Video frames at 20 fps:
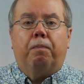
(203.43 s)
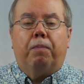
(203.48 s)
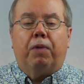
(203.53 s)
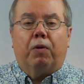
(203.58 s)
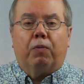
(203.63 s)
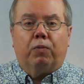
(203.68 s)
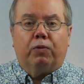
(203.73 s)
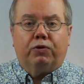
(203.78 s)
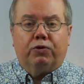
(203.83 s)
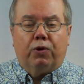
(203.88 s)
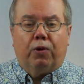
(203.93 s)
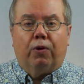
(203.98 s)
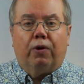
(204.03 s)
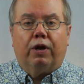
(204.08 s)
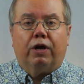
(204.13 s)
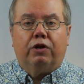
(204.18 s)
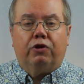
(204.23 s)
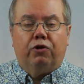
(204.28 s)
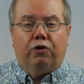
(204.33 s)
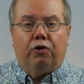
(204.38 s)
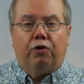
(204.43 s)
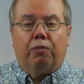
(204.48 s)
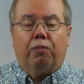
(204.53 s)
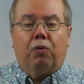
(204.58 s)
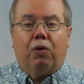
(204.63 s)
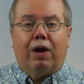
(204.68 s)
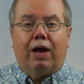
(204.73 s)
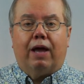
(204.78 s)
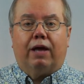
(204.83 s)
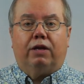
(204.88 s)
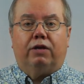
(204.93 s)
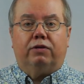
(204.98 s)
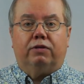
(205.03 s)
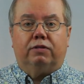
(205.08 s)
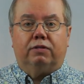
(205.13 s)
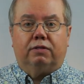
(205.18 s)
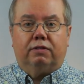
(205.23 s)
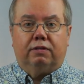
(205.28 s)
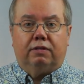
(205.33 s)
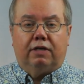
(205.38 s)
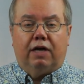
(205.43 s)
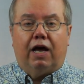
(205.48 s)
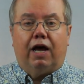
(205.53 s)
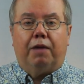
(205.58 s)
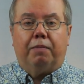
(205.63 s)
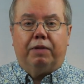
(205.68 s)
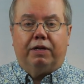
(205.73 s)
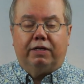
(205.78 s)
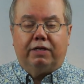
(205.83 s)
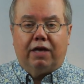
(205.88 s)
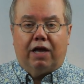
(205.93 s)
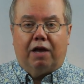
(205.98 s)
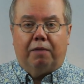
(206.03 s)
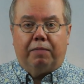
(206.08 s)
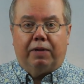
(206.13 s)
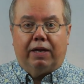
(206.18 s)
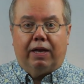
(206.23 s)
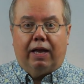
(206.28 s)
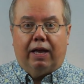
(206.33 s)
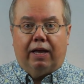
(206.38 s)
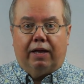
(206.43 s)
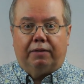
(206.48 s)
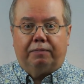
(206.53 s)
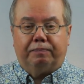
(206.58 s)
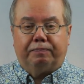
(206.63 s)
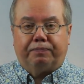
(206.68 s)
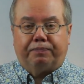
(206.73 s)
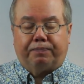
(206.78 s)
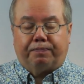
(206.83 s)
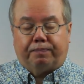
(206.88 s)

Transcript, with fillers: but returning to your practice time and time again.